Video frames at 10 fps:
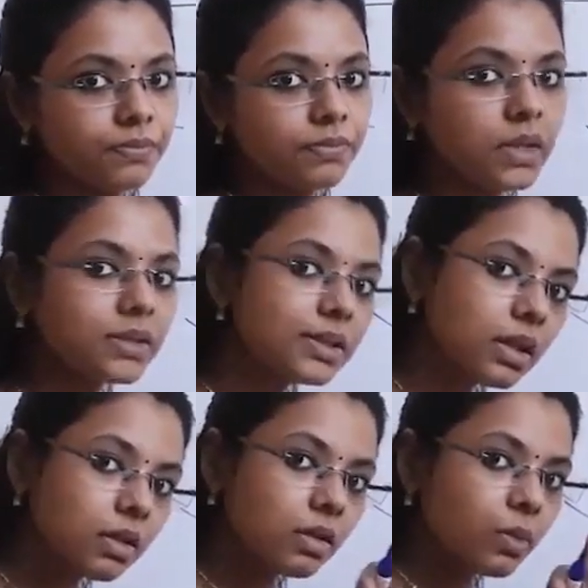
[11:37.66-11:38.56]
This is
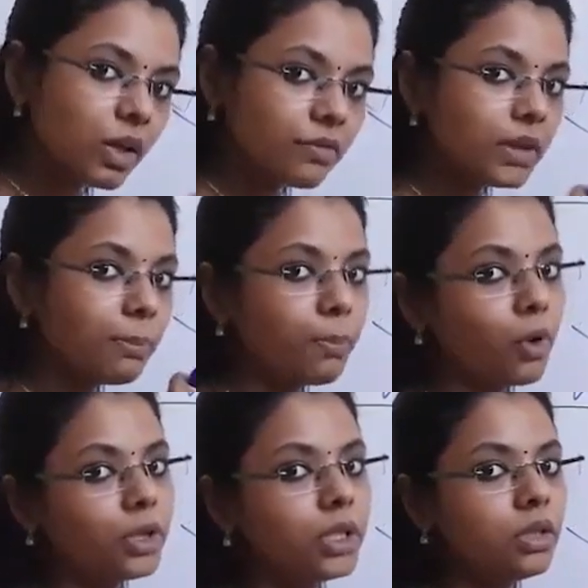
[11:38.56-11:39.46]
the one of the
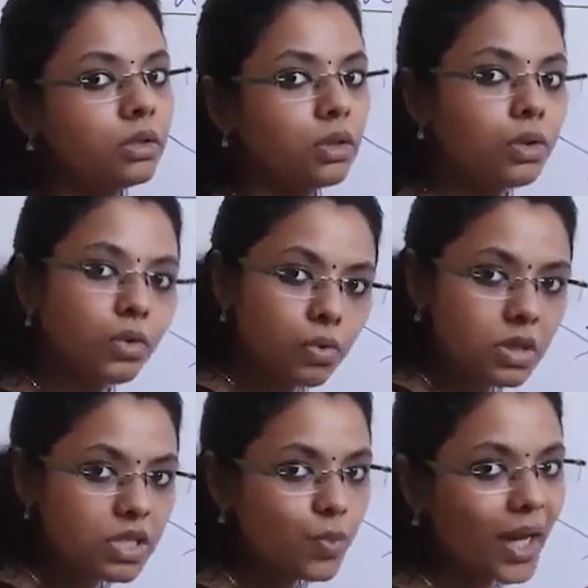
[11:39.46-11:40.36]
important
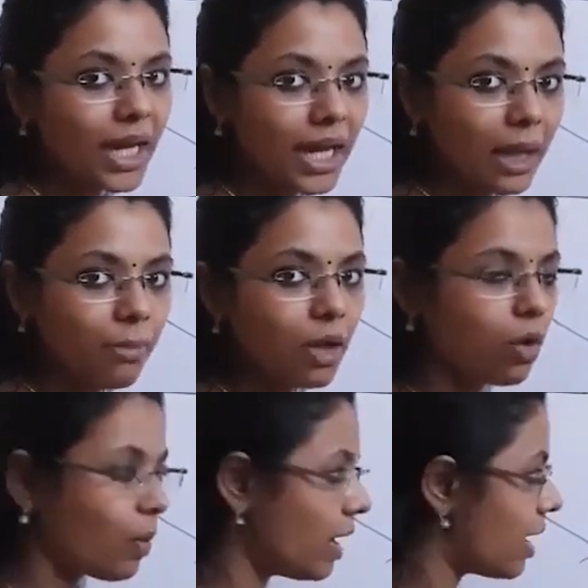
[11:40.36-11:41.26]
rules while naming
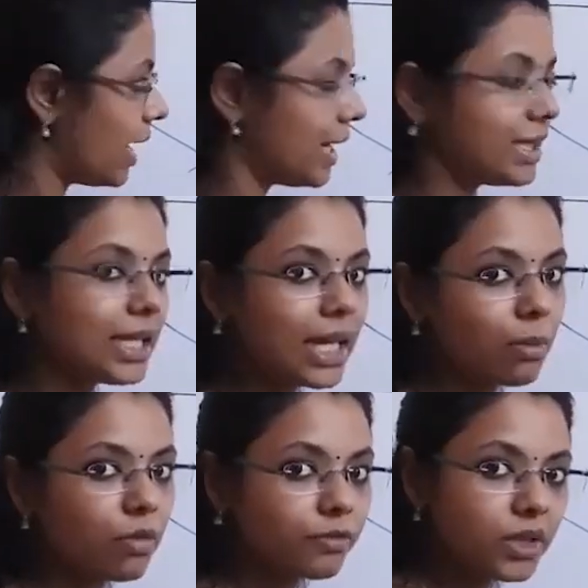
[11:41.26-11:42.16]
or while writing the
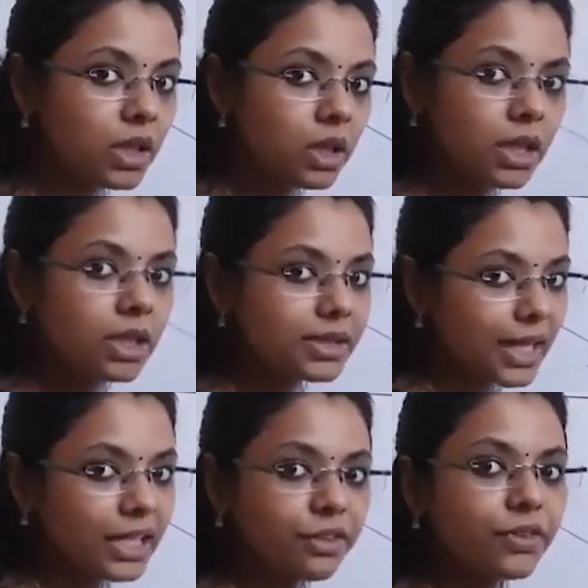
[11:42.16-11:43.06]
name of the
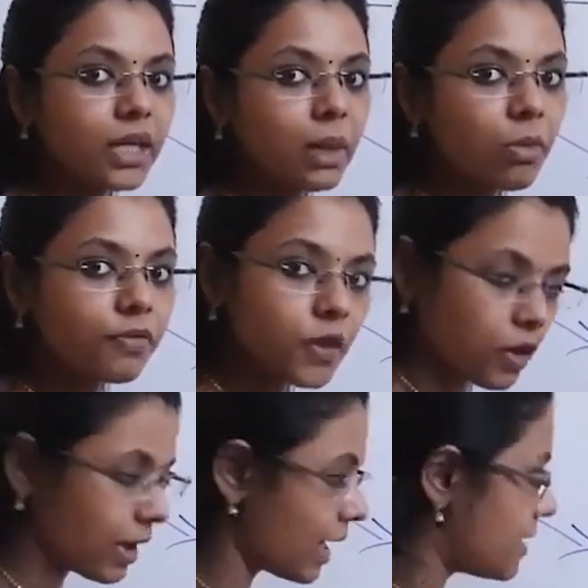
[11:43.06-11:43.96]
scientific name of the
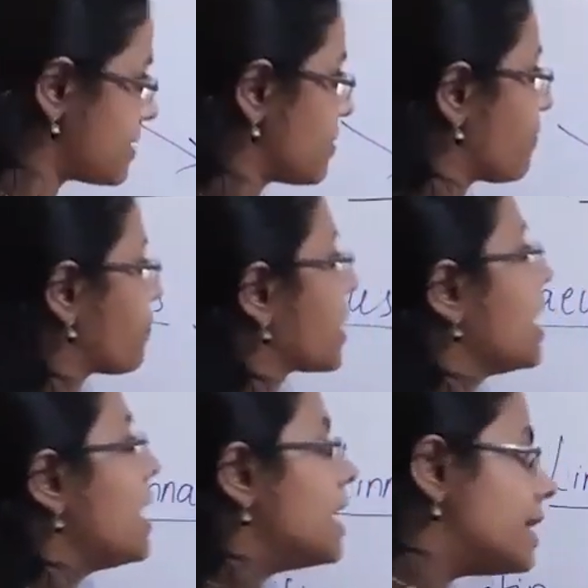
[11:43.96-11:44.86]
organism.
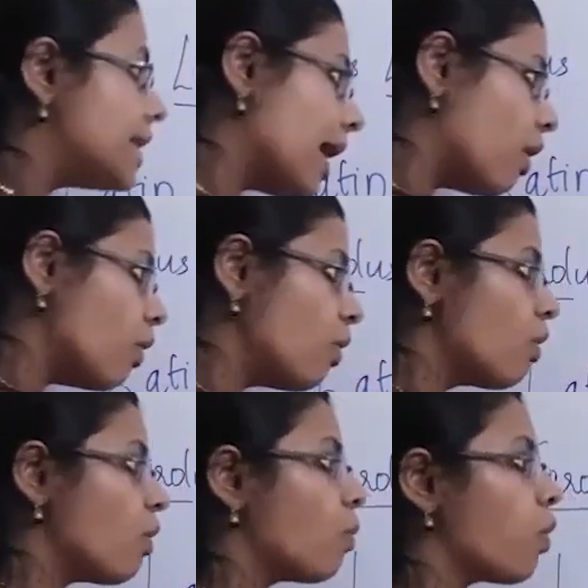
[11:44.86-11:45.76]
Now
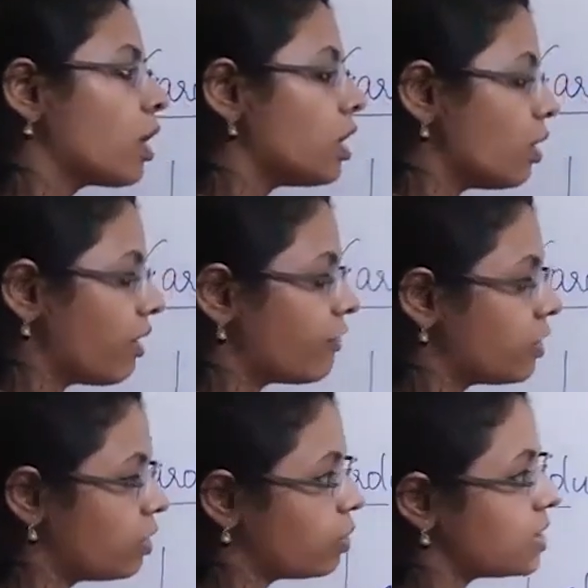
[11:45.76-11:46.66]
what you have
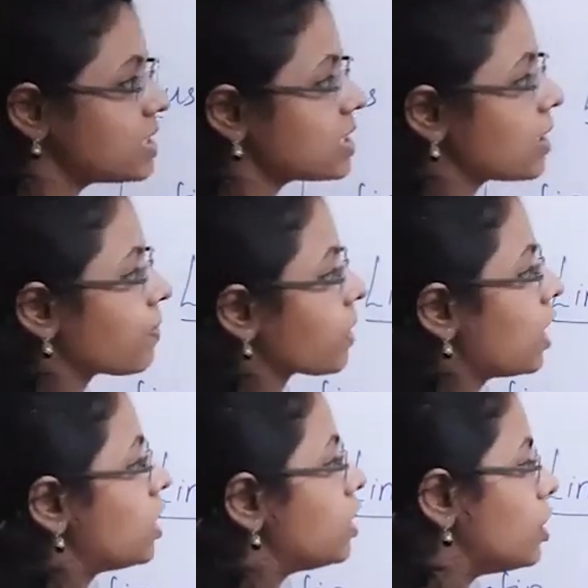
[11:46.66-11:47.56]
to do is
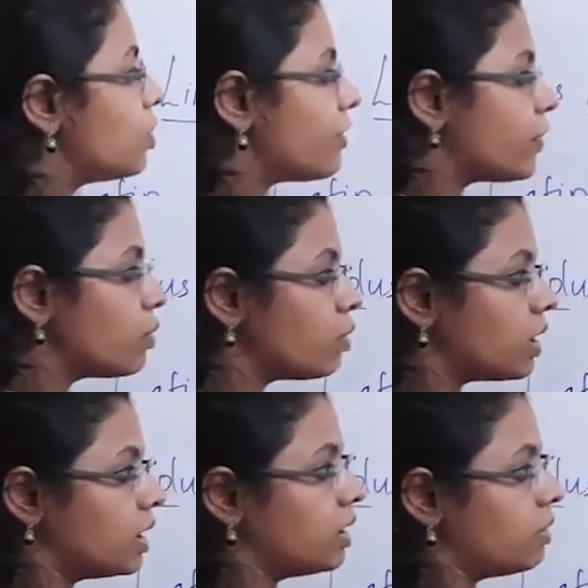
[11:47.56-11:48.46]
you have to